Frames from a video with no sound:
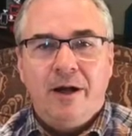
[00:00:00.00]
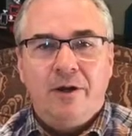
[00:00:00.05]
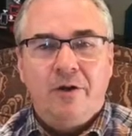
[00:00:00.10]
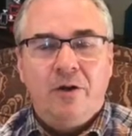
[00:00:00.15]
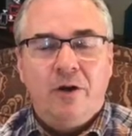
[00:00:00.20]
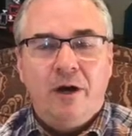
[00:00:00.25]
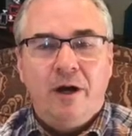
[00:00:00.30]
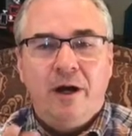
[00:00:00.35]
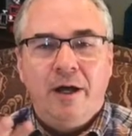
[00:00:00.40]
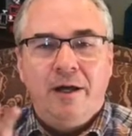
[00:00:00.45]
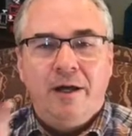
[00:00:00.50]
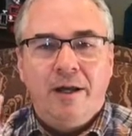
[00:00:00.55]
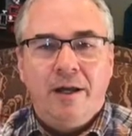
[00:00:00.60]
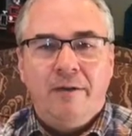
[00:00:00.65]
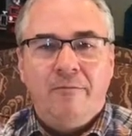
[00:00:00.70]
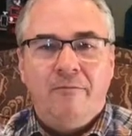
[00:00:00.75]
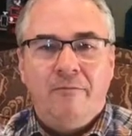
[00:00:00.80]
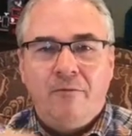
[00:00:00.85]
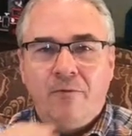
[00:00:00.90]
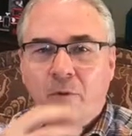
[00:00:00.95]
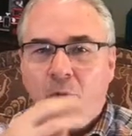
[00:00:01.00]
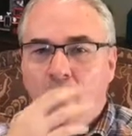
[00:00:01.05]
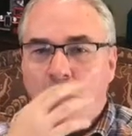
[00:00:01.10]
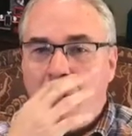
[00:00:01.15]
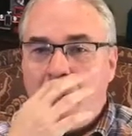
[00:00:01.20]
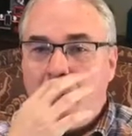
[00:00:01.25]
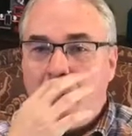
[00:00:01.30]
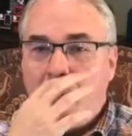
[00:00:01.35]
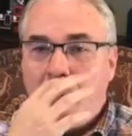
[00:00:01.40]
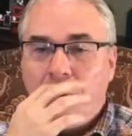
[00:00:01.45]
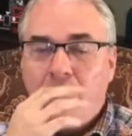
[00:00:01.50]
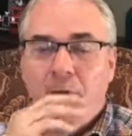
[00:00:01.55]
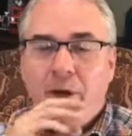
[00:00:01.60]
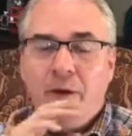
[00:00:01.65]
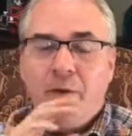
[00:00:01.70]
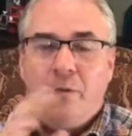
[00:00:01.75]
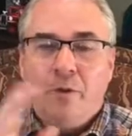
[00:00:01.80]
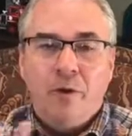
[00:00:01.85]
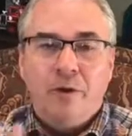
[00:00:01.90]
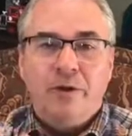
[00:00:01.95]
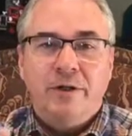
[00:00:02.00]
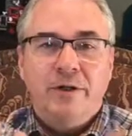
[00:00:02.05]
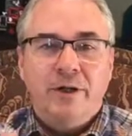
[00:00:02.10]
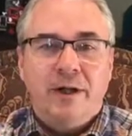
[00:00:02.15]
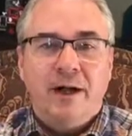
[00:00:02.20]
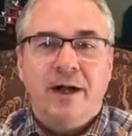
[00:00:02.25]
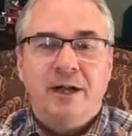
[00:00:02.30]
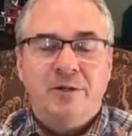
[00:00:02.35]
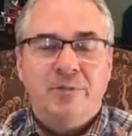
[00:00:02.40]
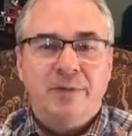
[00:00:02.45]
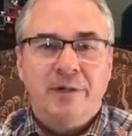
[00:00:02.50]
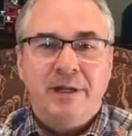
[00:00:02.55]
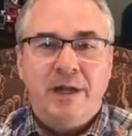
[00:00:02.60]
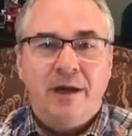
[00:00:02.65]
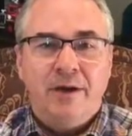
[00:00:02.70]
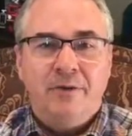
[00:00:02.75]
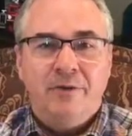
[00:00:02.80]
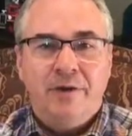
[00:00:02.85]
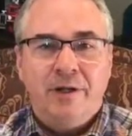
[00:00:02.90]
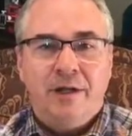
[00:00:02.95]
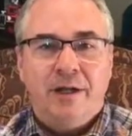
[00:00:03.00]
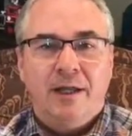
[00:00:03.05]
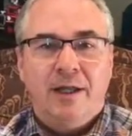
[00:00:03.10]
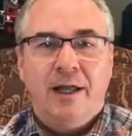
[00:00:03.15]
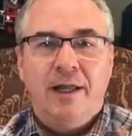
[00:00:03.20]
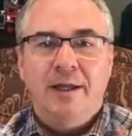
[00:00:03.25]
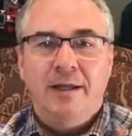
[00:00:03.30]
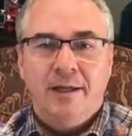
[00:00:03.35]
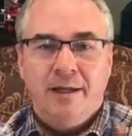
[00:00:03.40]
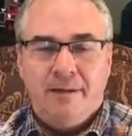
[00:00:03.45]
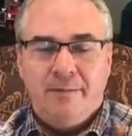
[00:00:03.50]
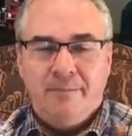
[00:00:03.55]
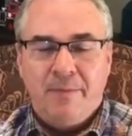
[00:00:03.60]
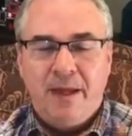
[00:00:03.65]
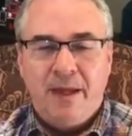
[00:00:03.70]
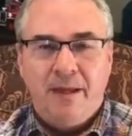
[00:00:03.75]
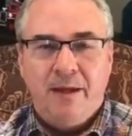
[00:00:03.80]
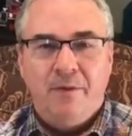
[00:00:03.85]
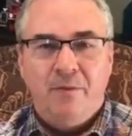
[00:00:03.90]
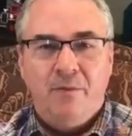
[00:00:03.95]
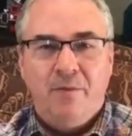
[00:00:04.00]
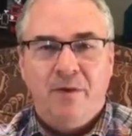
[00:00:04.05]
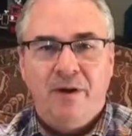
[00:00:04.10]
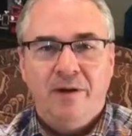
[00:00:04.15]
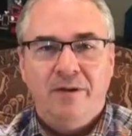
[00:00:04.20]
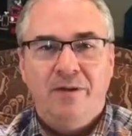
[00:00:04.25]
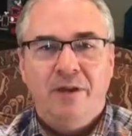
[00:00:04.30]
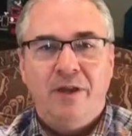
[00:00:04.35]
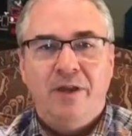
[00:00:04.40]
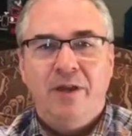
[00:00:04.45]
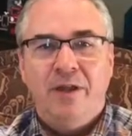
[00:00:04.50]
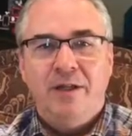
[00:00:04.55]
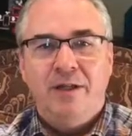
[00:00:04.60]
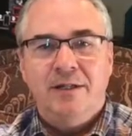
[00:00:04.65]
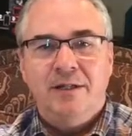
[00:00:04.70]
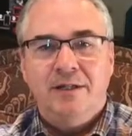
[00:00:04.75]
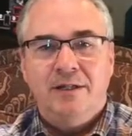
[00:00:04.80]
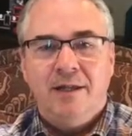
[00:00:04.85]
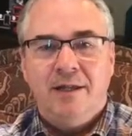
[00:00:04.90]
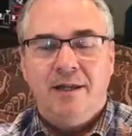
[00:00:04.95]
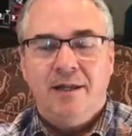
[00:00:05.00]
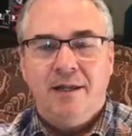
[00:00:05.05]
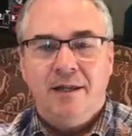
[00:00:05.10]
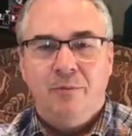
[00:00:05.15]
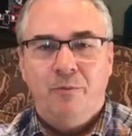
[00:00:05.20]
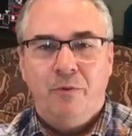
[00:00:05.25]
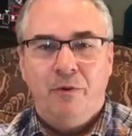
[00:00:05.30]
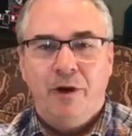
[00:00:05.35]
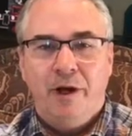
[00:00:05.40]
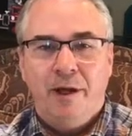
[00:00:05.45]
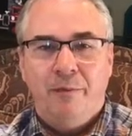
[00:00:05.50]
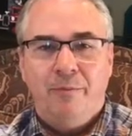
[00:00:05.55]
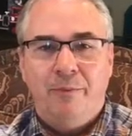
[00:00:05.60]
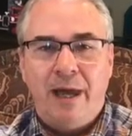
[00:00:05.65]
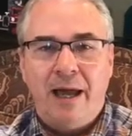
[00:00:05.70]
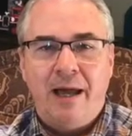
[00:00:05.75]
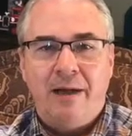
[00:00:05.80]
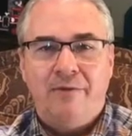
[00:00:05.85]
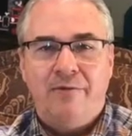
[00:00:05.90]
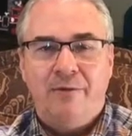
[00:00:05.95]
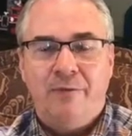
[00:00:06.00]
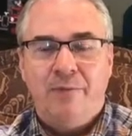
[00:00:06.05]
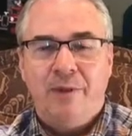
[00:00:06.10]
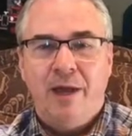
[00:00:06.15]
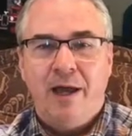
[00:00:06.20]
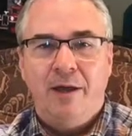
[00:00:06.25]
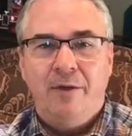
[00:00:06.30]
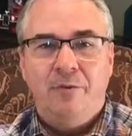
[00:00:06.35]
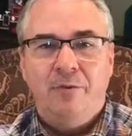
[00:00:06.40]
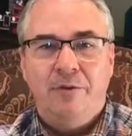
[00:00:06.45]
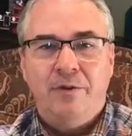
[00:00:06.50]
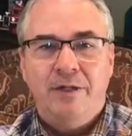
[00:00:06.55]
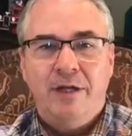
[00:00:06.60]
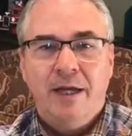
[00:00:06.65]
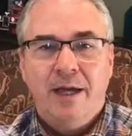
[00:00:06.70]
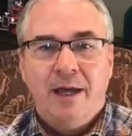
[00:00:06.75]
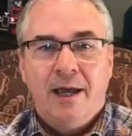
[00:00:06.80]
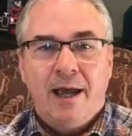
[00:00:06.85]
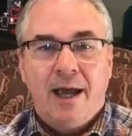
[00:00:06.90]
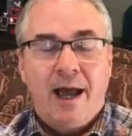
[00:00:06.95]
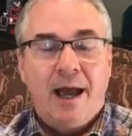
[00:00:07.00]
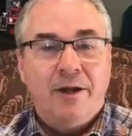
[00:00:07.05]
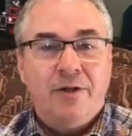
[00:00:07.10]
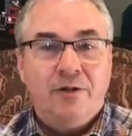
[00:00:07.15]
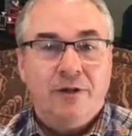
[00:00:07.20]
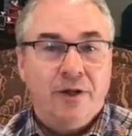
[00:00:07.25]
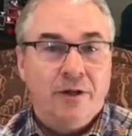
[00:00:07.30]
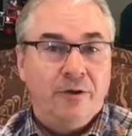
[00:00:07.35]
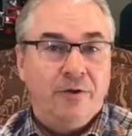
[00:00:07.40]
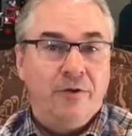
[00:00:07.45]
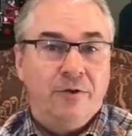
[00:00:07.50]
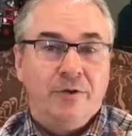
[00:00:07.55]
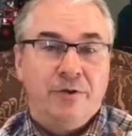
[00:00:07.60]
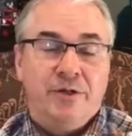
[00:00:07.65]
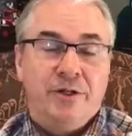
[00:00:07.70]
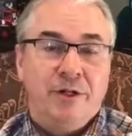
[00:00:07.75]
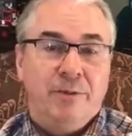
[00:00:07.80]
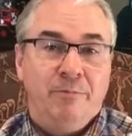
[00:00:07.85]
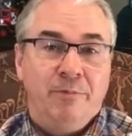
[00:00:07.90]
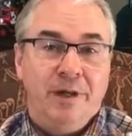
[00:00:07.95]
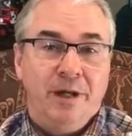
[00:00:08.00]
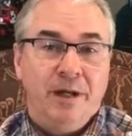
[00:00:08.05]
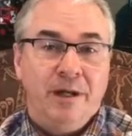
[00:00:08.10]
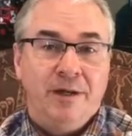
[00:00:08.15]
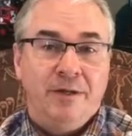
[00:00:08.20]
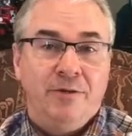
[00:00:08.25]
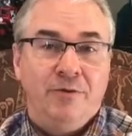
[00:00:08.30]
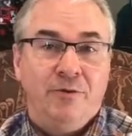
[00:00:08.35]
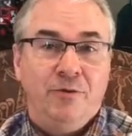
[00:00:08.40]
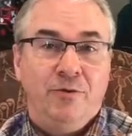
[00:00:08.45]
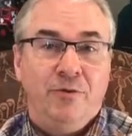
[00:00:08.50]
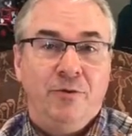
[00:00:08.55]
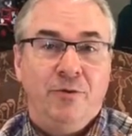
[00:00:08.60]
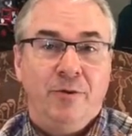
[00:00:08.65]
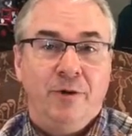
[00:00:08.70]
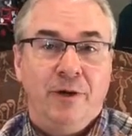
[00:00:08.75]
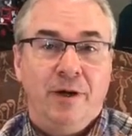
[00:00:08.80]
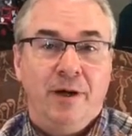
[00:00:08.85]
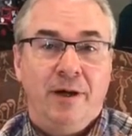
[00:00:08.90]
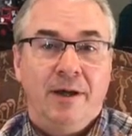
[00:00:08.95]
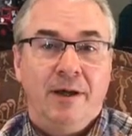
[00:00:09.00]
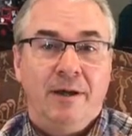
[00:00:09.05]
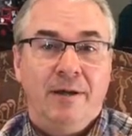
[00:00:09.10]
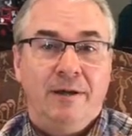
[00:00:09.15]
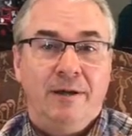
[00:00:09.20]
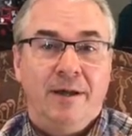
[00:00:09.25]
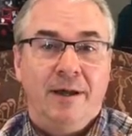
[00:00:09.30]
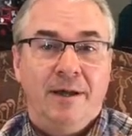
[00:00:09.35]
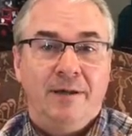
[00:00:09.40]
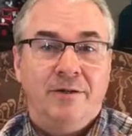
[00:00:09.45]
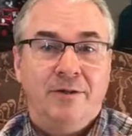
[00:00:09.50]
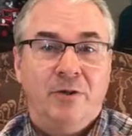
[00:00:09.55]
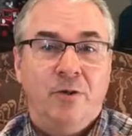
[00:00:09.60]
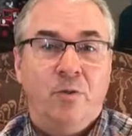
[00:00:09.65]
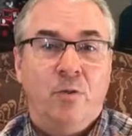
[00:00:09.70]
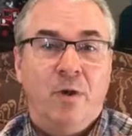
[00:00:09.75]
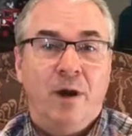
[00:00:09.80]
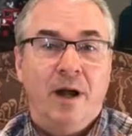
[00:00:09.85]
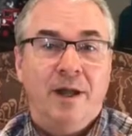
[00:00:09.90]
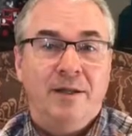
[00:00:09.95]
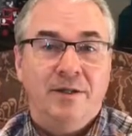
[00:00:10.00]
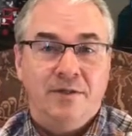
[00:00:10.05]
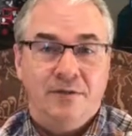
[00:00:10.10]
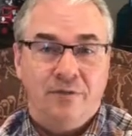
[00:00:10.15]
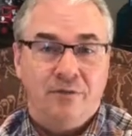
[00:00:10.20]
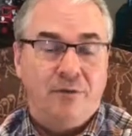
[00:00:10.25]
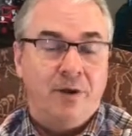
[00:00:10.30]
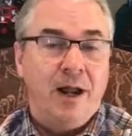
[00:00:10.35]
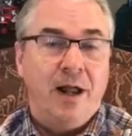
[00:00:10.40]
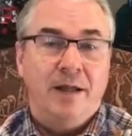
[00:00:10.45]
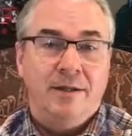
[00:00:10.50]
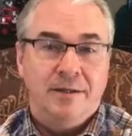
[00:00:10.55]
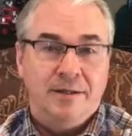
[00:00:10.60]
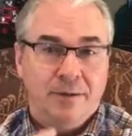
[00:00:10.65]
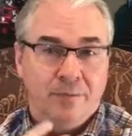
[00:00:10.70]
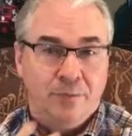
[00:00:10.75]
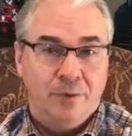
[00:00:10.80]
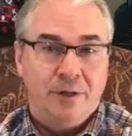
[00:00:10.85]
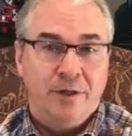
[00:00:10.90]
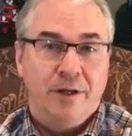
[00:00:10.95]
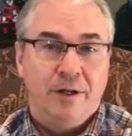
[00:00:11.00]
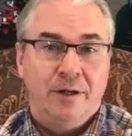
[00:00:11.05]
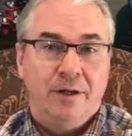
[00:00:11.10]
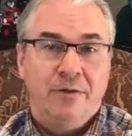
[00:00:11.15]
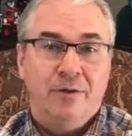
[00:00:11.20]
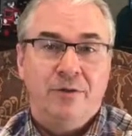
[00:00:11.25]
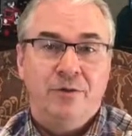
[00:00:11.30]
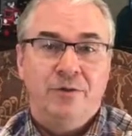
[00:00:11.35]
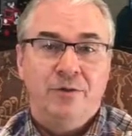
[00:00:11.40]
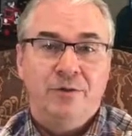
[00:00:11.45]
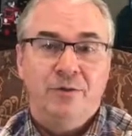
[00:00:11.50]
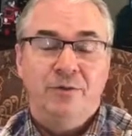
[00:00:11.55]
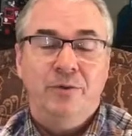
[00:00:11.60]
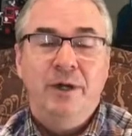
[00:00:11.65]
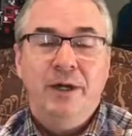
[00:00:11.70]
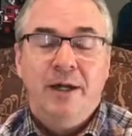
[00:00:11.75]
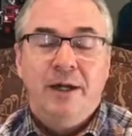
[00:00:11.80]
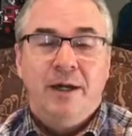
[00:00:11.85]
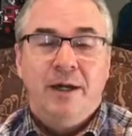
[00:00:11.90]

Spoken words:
gone and for a while worked in hospitality in London. And one of the things that he brought back from that was actually introducing me to the wines of France, in particular to